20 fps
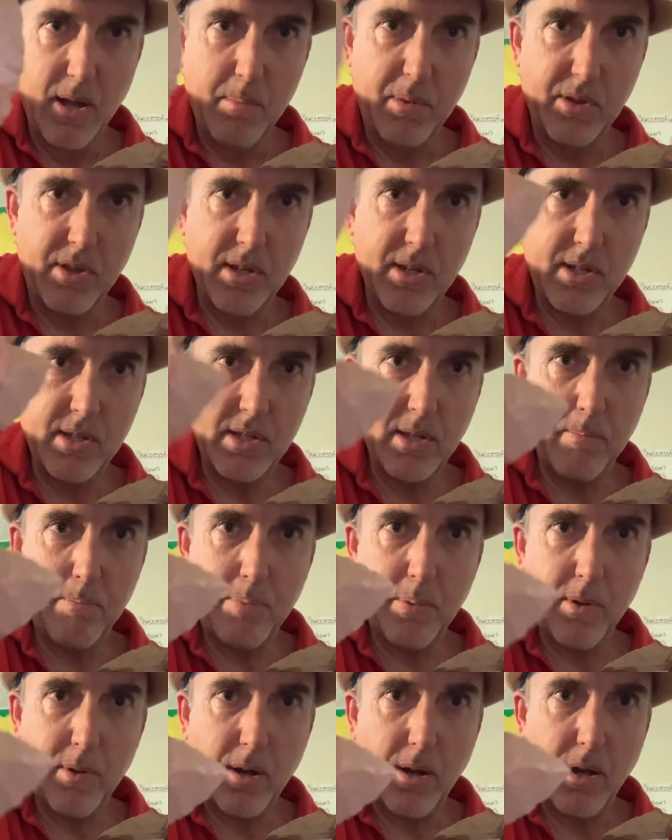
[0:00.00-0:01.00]
But this is a,
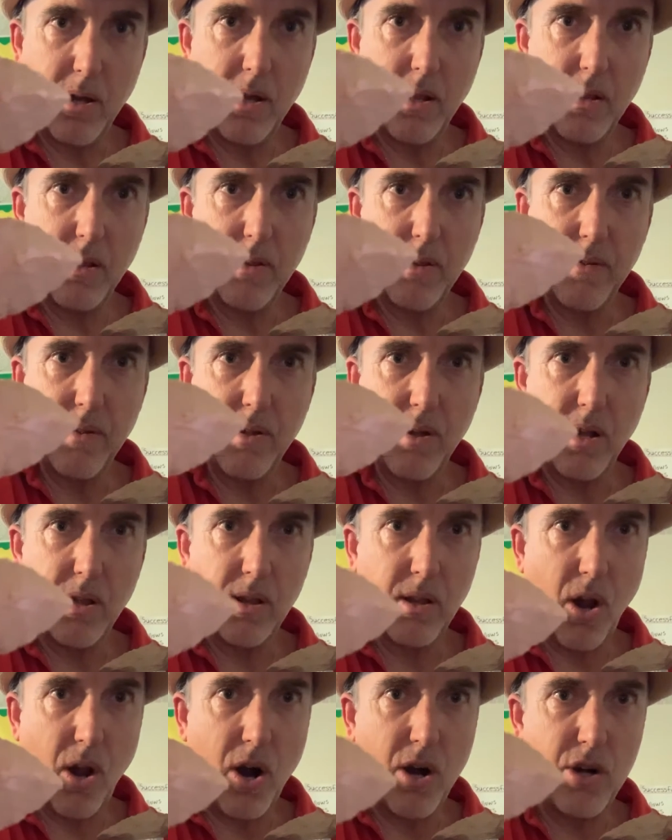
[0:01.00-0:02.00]
uh, a
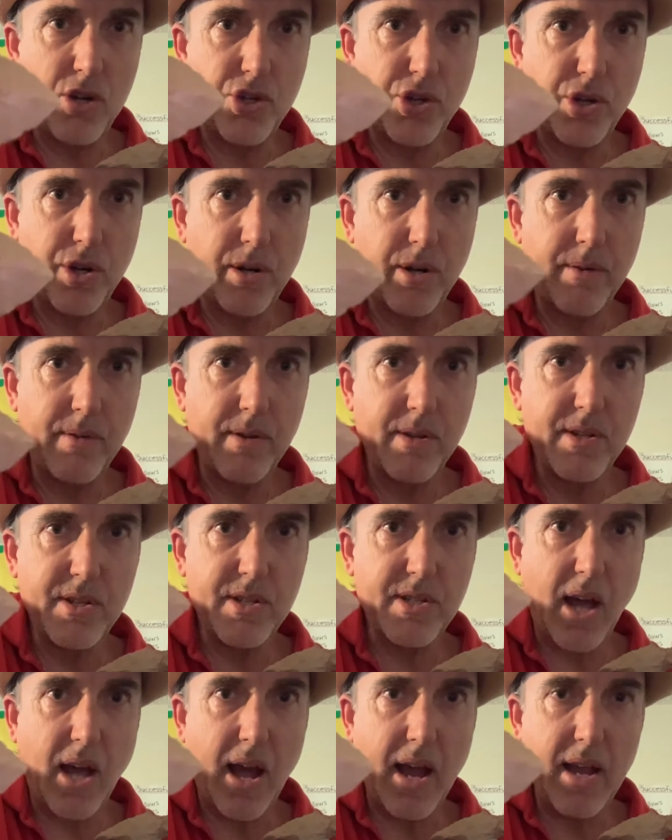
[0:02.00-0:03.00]
larger
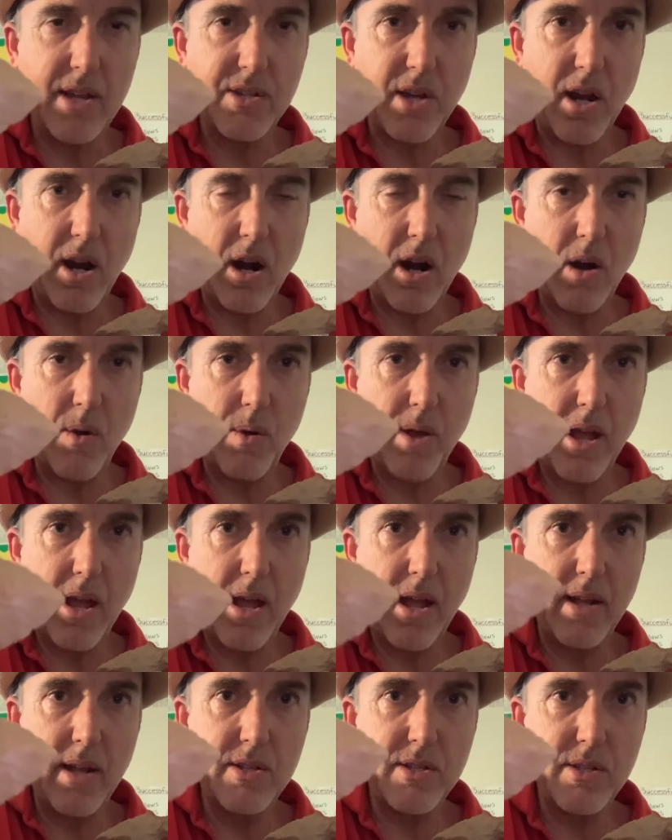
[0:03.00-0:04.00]
size
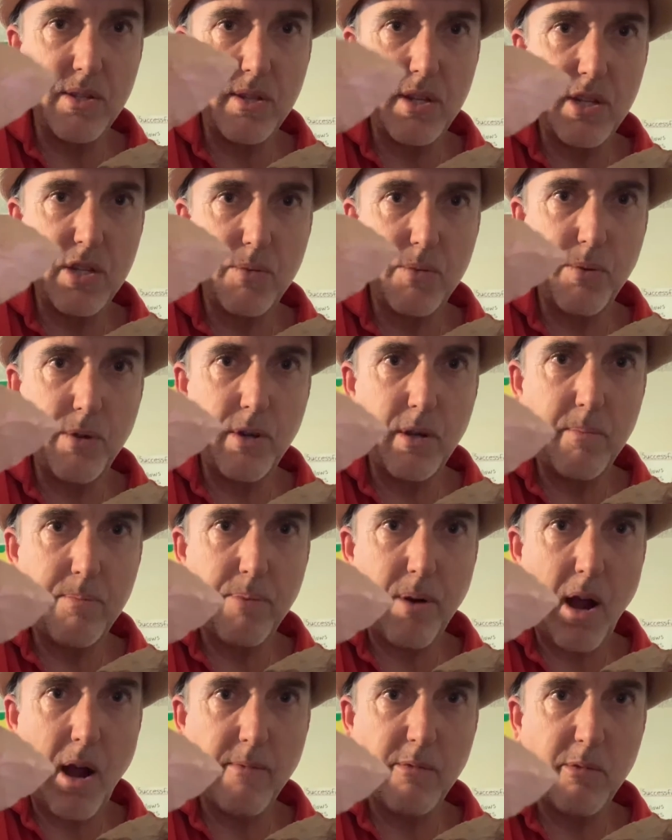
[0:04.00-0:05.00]
arrowhead, so this would
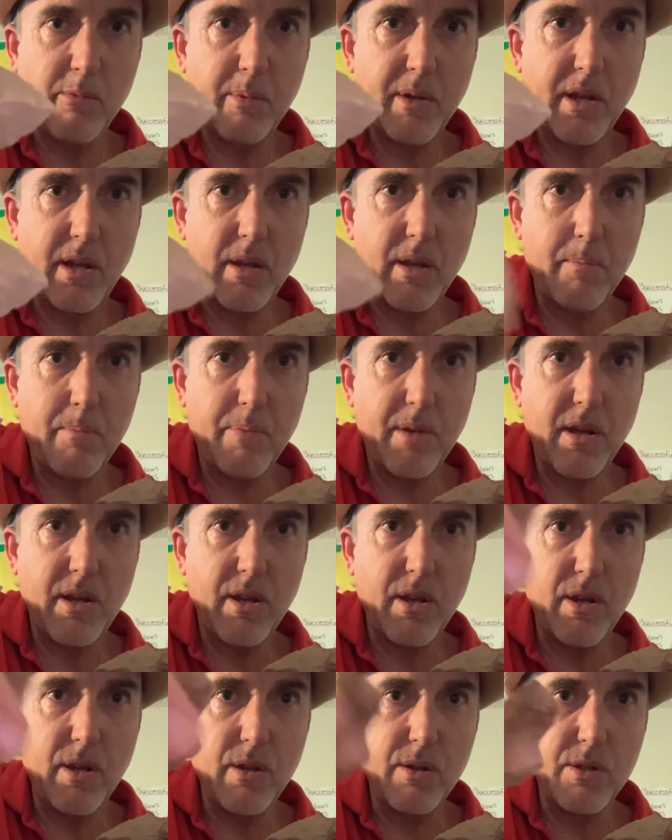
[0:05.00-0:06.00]
probably be
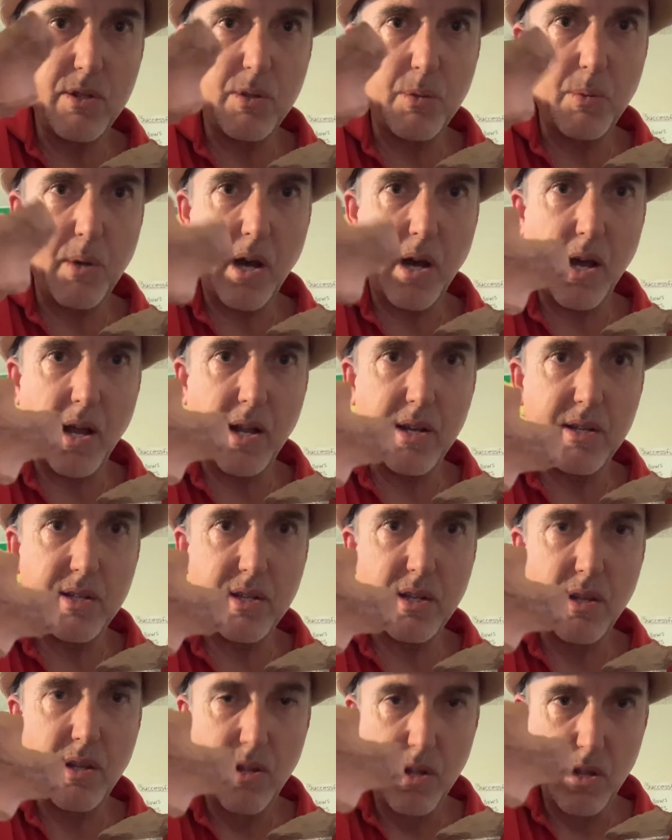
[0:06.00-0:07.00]
used to
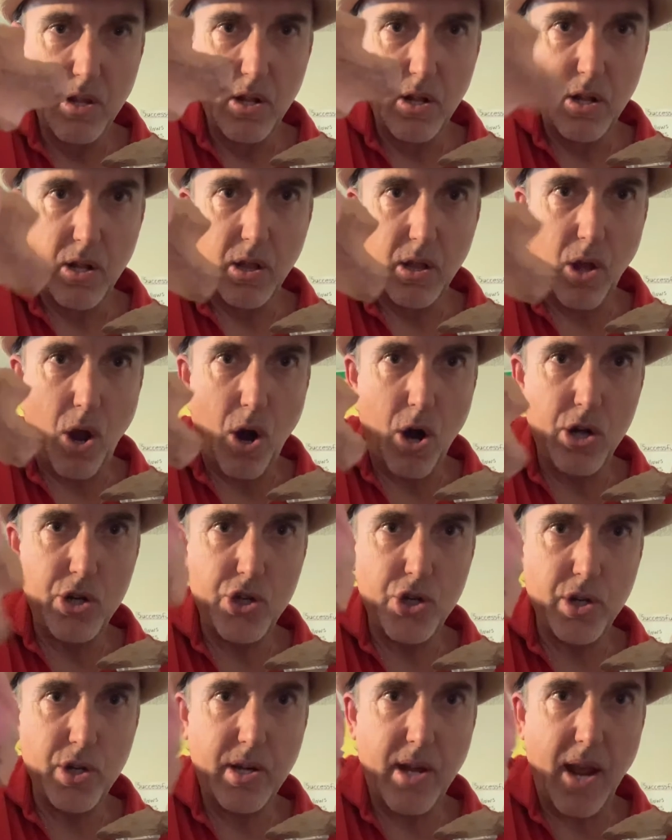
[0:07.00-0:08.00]
hunt
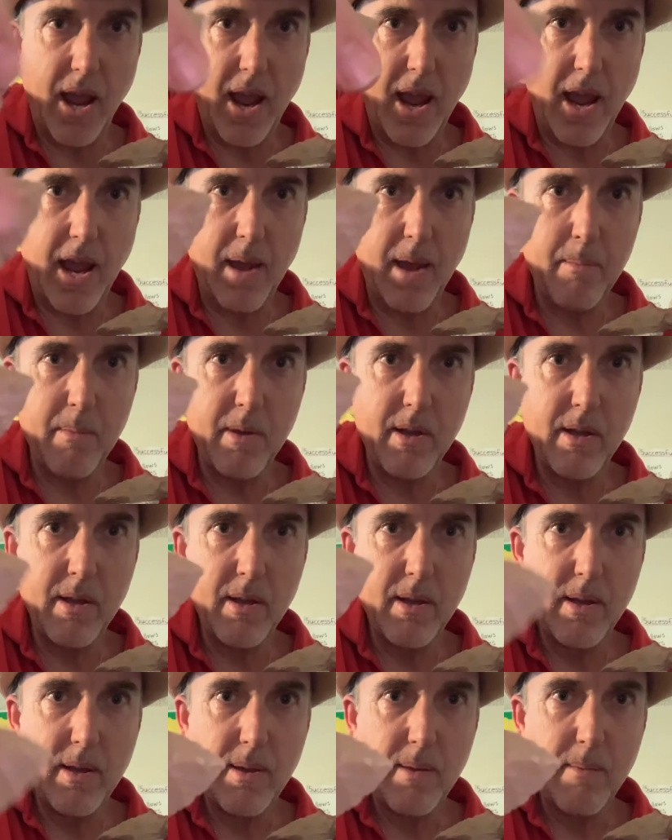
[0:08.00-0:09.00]
larger game,
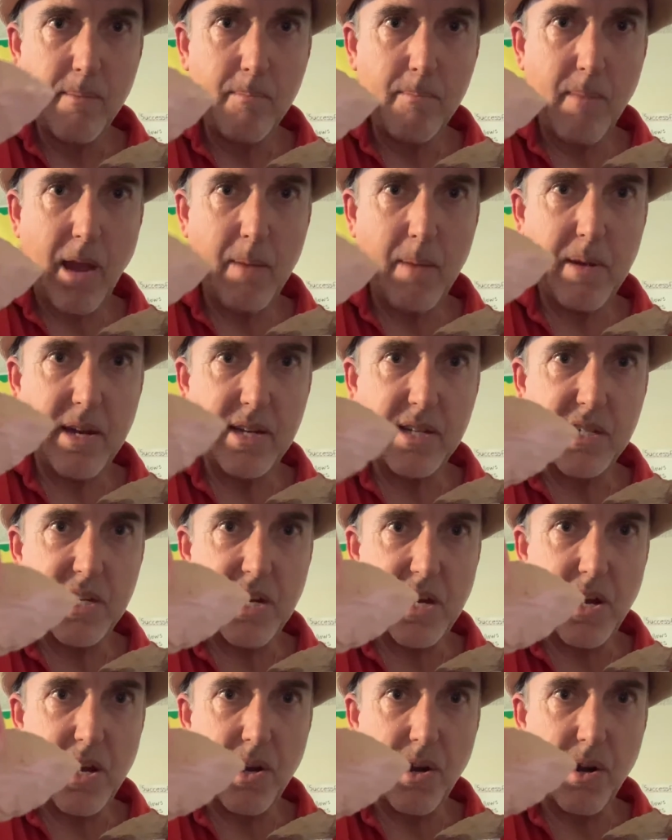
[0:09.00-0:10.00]
maybe
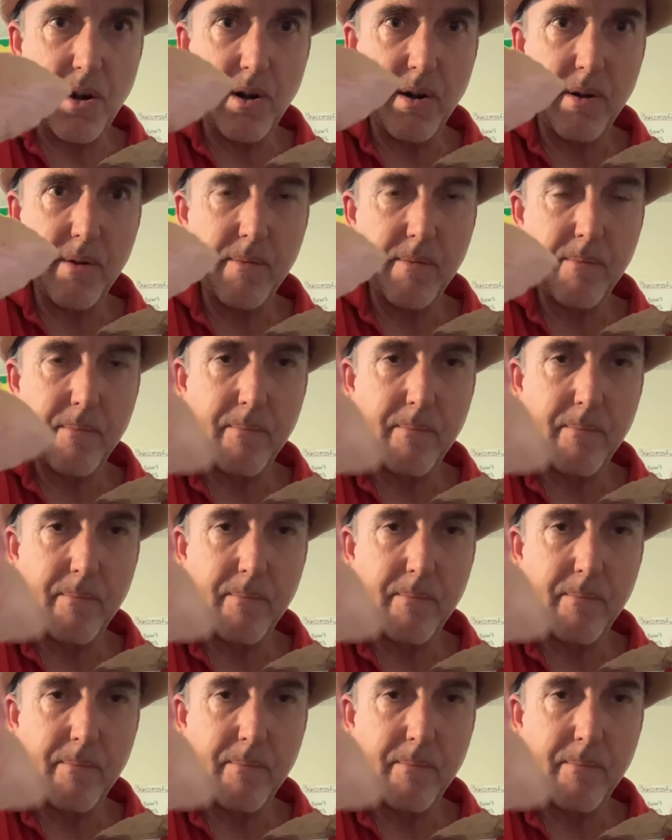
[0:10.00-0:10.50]
deer